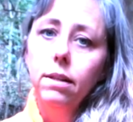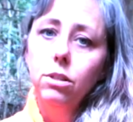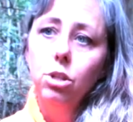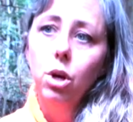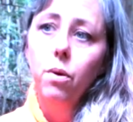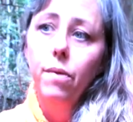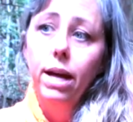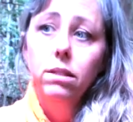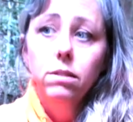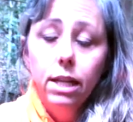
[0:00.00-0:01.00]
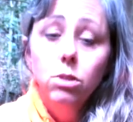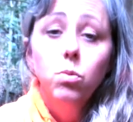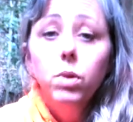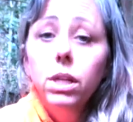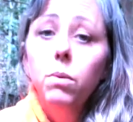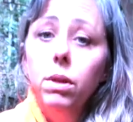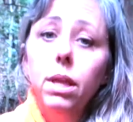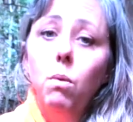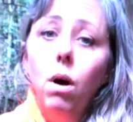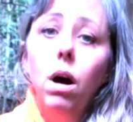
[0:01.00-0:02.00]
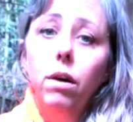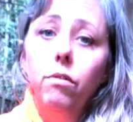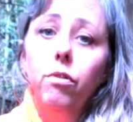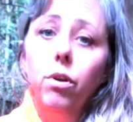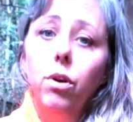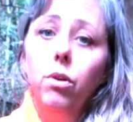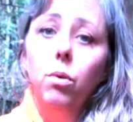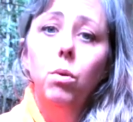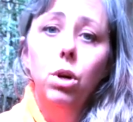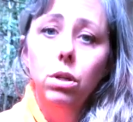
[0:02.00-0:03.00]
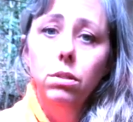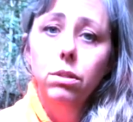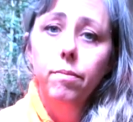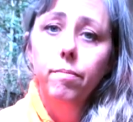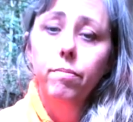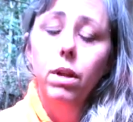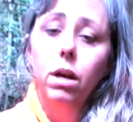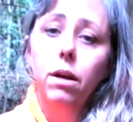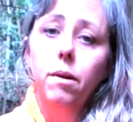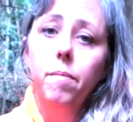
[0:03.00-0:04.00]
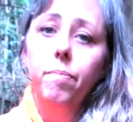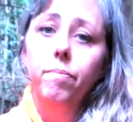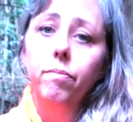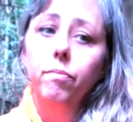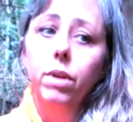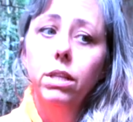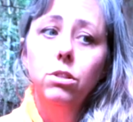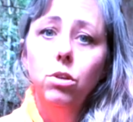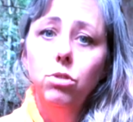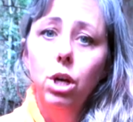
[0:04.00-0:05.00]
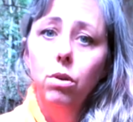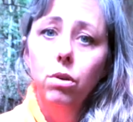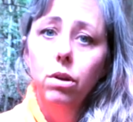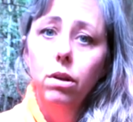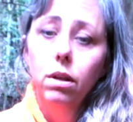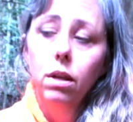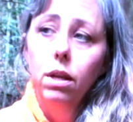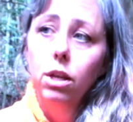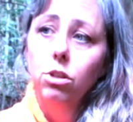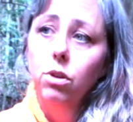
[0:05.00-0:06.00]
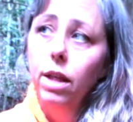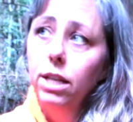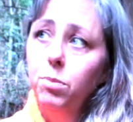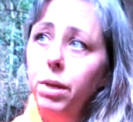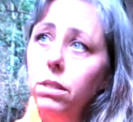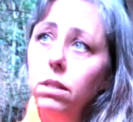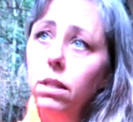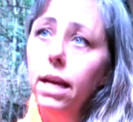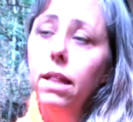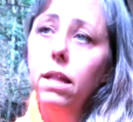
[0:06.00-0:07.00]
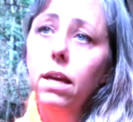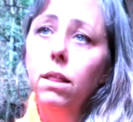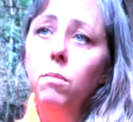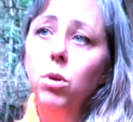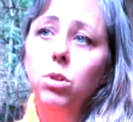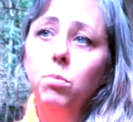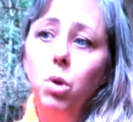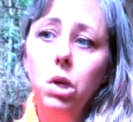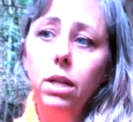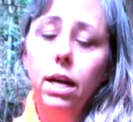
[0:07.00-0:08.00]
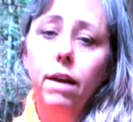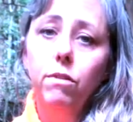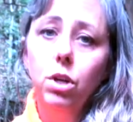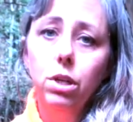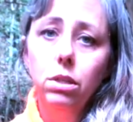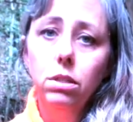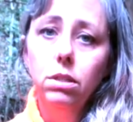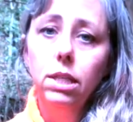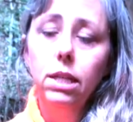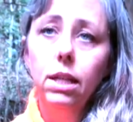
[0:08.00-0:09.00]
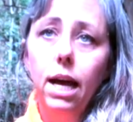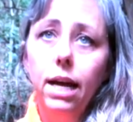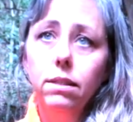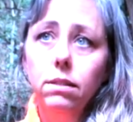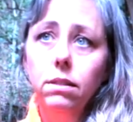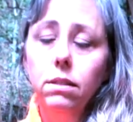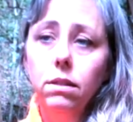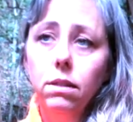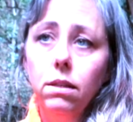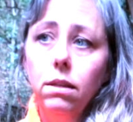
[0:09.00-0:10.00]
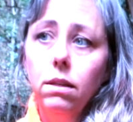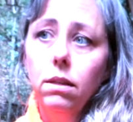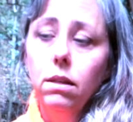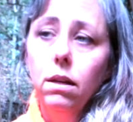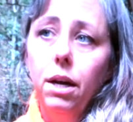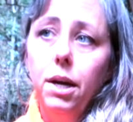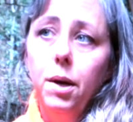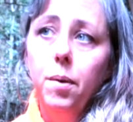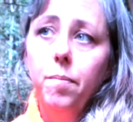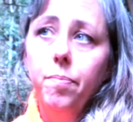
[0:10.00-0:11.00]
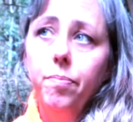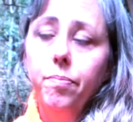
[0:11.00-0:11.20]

So that's really what they want for the world. It's no joke. So that's basically, I think, the most important thing I've learned in the last 7